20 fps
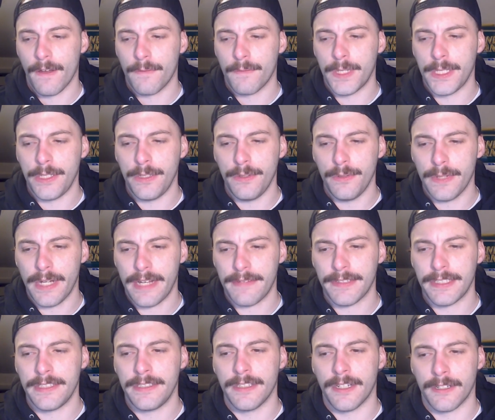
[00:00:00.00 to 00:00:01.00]
when you
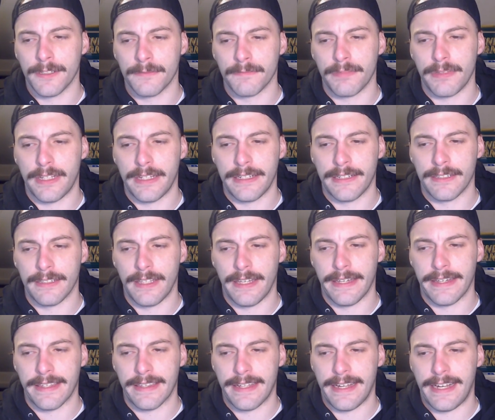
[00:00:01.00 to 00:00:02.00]
have a young player
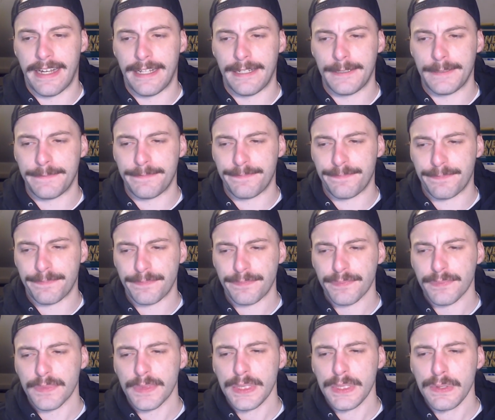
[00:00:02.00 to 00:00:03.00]
like that
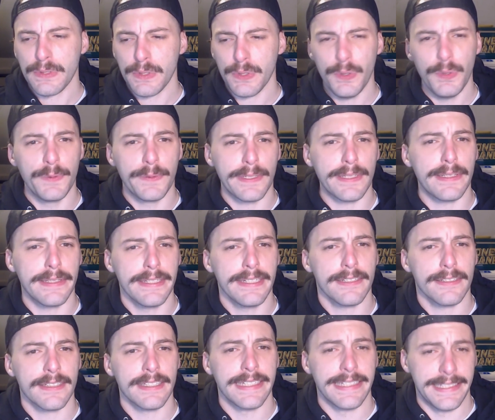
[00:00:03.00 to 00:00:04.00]
who
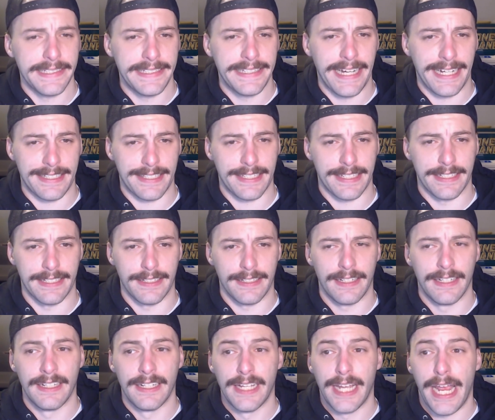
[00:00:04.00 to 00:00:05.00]
clearly gets it
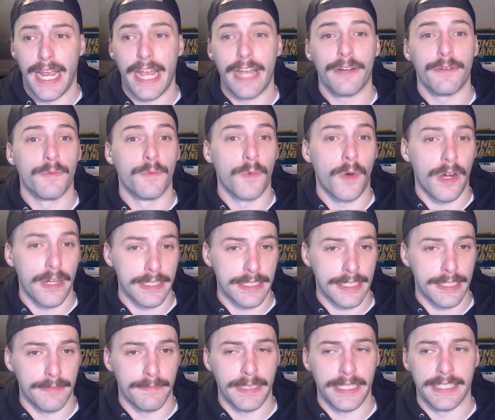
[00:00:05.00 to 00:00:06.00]
and
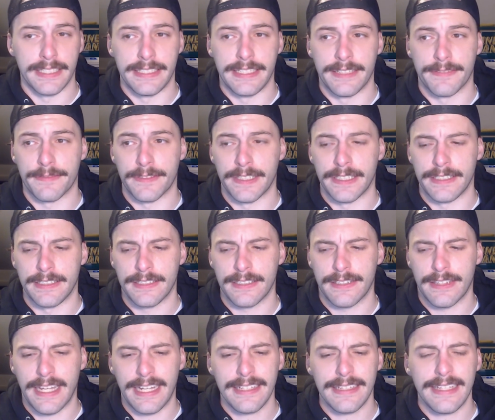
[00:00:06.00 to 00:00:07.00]
wants to be a
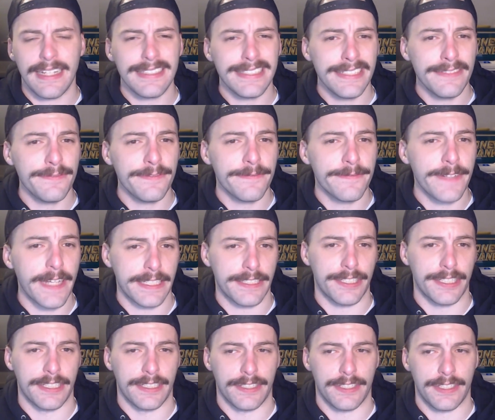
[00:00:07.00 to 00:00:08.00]
difference, that's
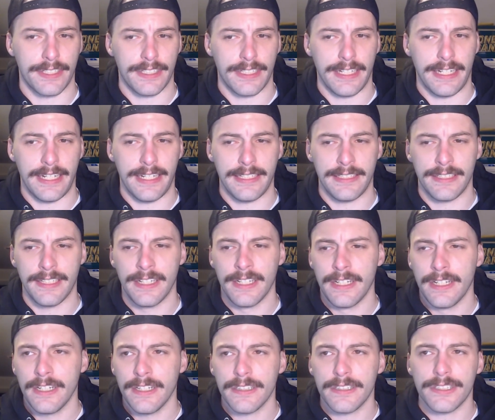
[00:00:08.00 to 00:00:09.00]
infectious. And
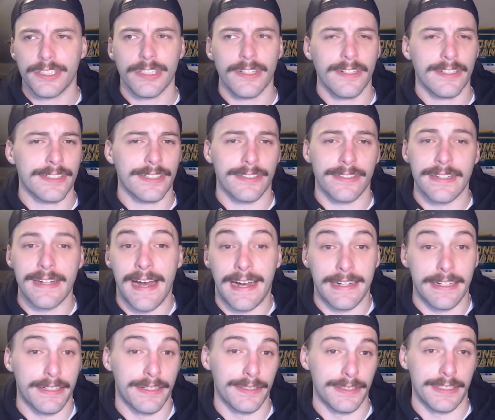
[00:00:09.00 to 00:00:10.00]
the Sharks are
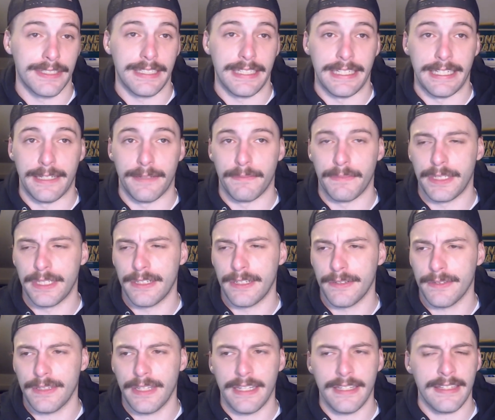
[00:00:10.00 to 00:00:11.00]
not a good team. You
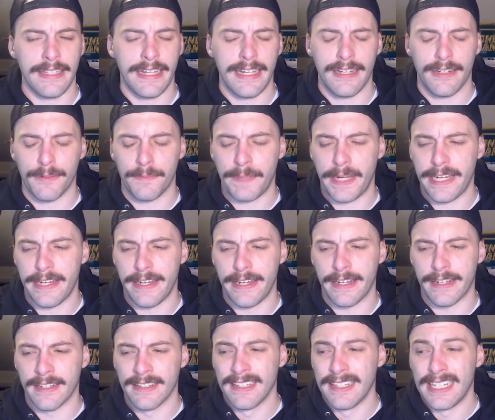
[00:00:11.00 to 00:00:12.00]
know, they are
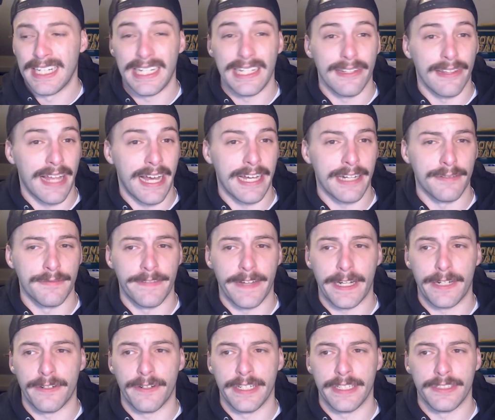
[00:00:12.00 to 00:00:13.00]
paying a lot of
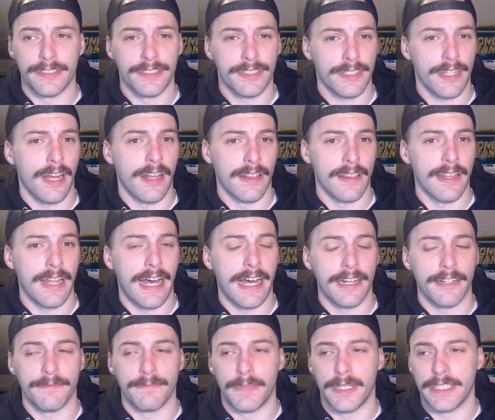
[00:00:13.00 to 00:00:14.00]
veterans a
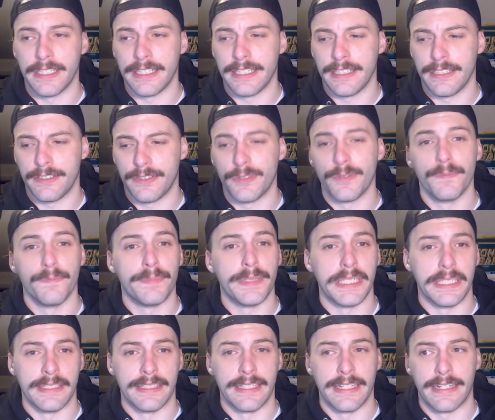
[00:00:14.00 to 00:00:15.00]
lot of money to
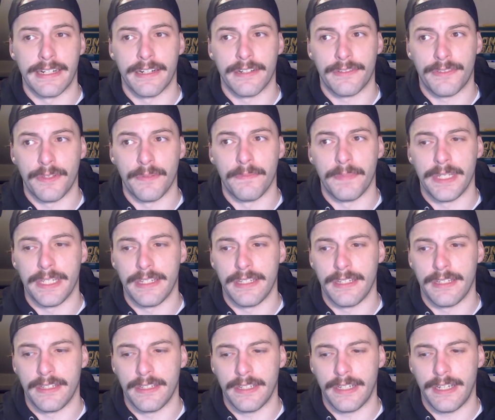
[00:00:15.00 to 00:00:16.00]
be there, to
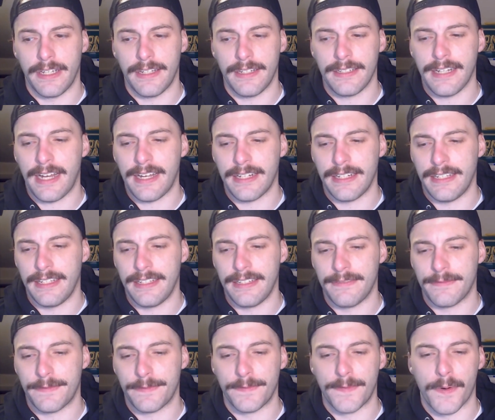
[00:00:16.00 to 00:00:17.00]
be not
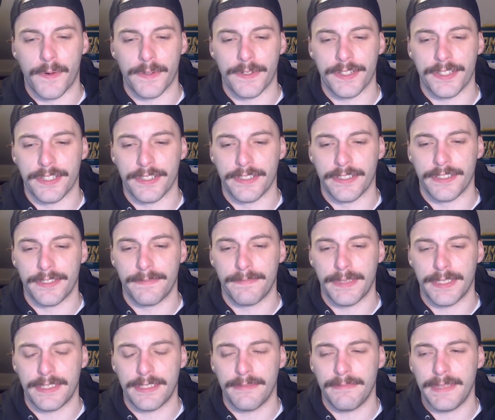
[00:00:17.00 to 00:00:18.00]
enforcers,
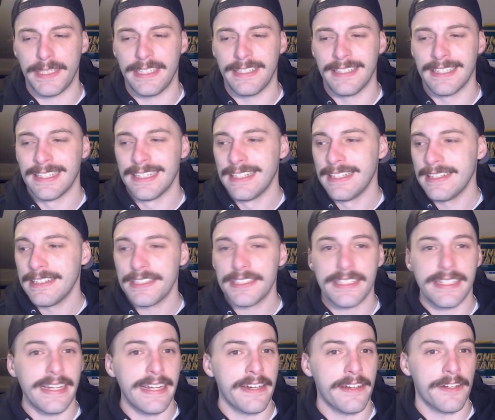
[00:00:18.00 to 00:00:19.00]
but to be
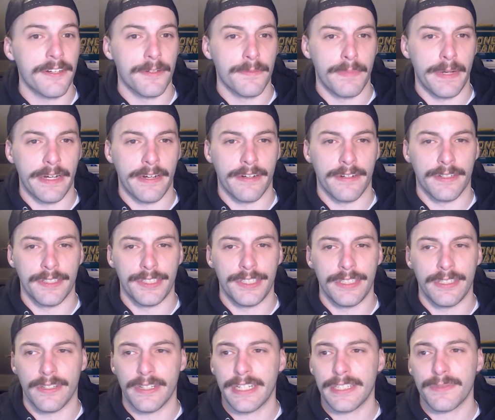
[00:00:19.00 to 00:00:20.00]
standard bearers.
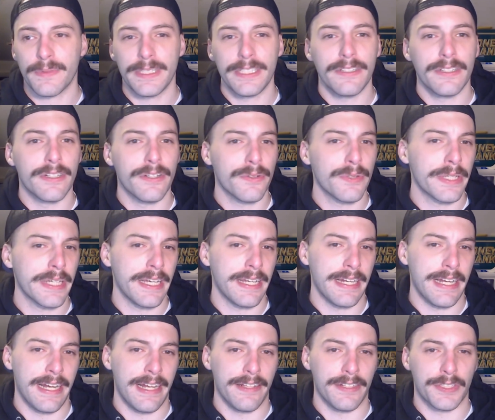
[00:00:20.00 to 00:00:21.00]
You know, that's why you go
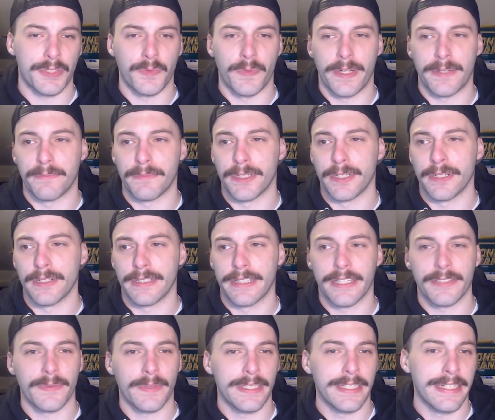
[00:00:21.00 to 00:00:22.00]
get Alex Wenberg.
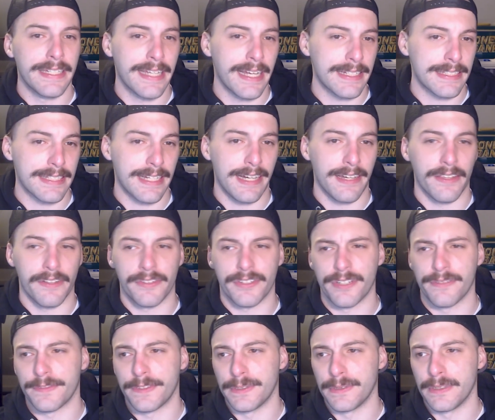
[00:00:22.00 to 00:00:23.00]
That's why you get Tyler
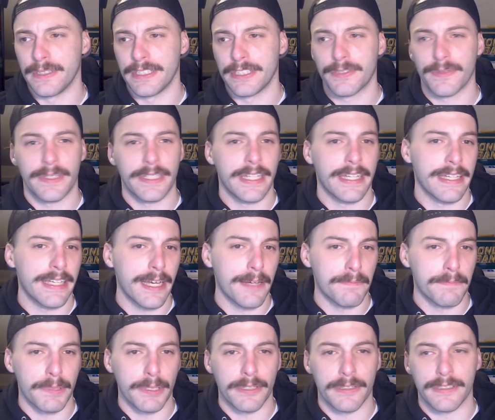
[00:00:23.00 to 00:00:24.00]
Toffoli. It's why you
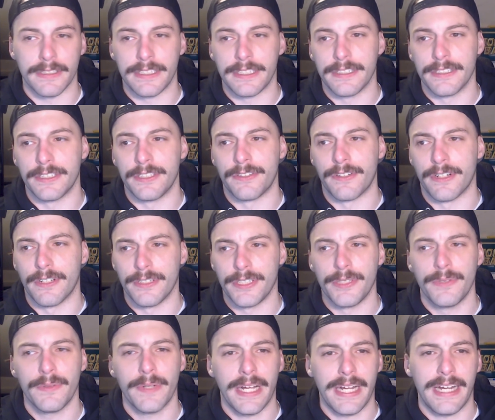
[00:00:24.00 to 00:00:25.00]
get Barclay Goodrow.
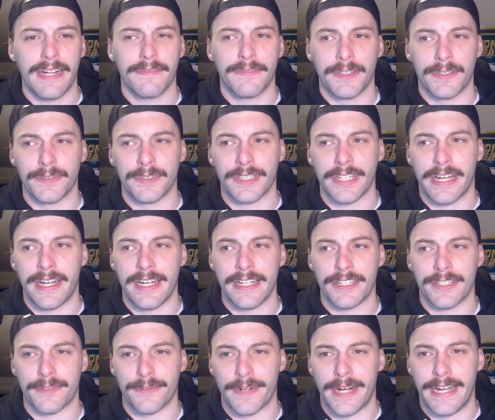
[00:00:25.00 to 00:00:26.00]
You have those
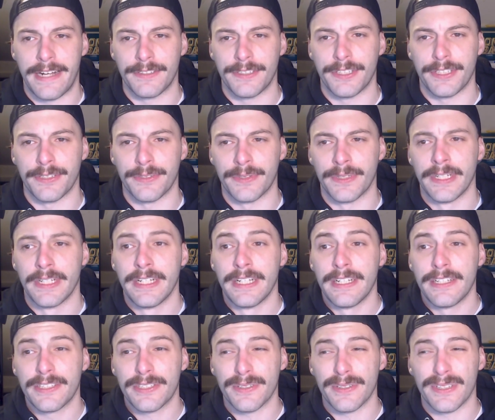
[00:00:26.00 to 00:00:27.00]
guys around you
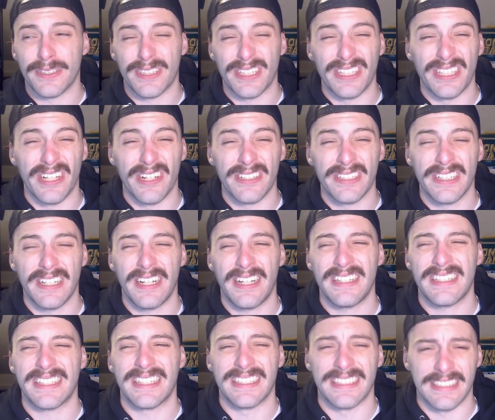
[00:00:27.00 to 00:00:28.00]
so that the young
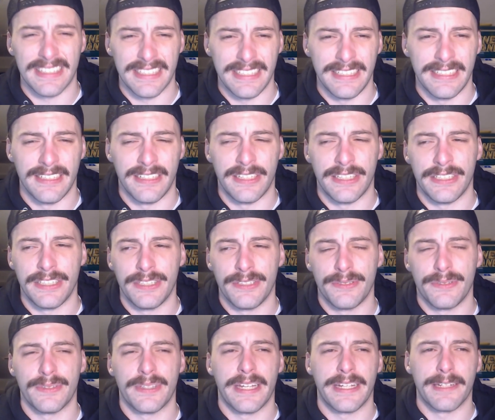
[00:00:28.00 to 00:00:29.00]
guys can lean on
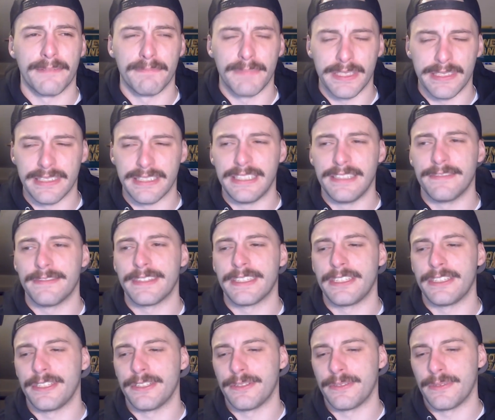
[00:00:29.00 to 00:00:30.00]
you. They can believe
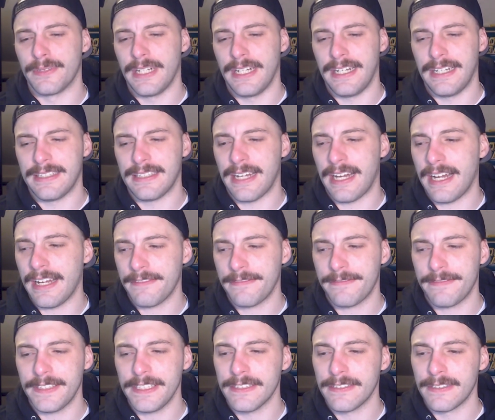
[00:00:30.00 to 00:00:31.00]
in you. And I
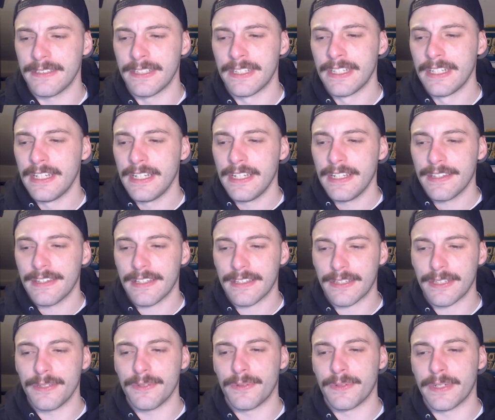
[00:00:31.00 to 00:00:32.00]
feel that
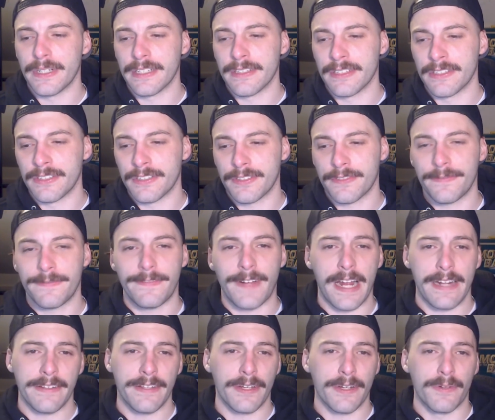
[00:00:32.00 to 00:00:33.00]
the Oilers
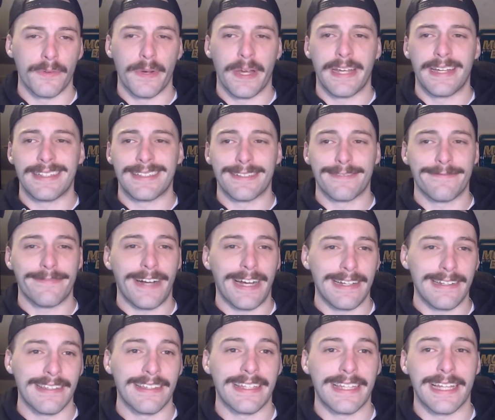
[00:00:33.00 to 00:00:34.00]
finding a way to
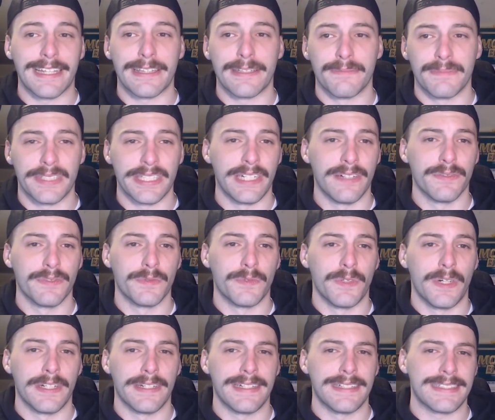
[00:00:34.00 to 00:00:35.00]
finally get themselves
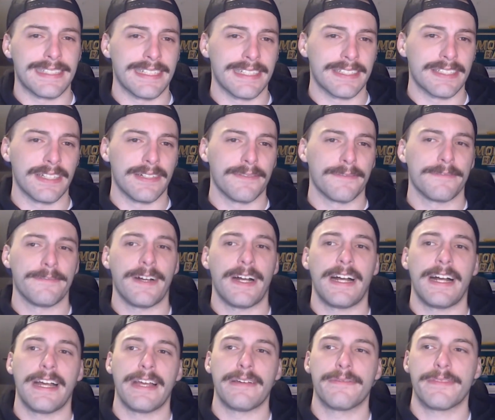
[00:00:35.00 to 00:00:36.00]
one at
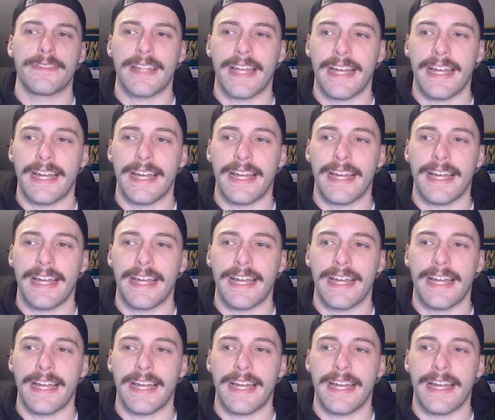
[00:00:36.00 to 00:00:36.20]
6-on-5,